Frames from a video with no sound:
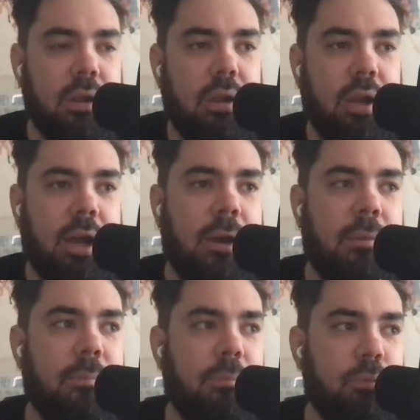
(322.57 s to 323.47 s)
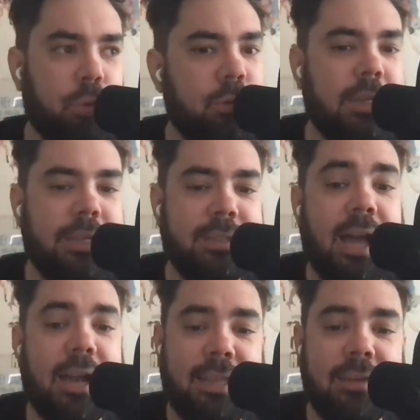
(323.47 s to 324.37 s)
rudely did
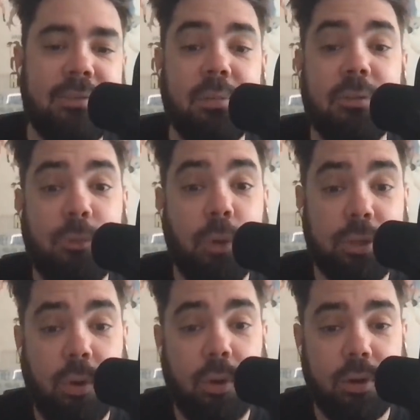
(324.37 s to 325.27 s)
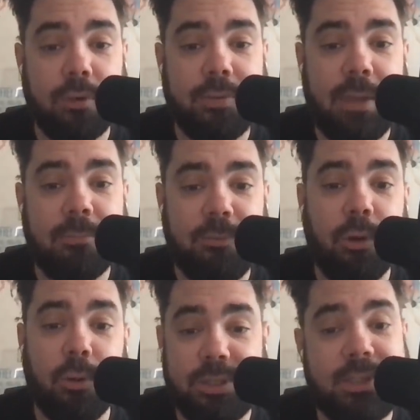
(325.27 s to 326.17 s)
not give them the fourth quarter of game four,
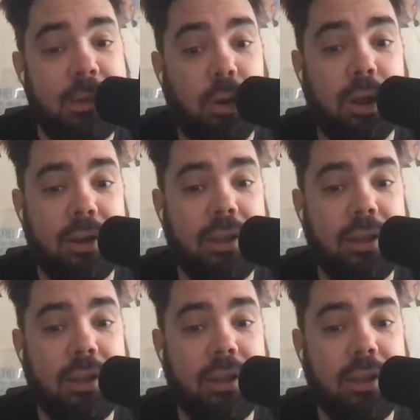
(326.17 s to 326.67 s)
which they won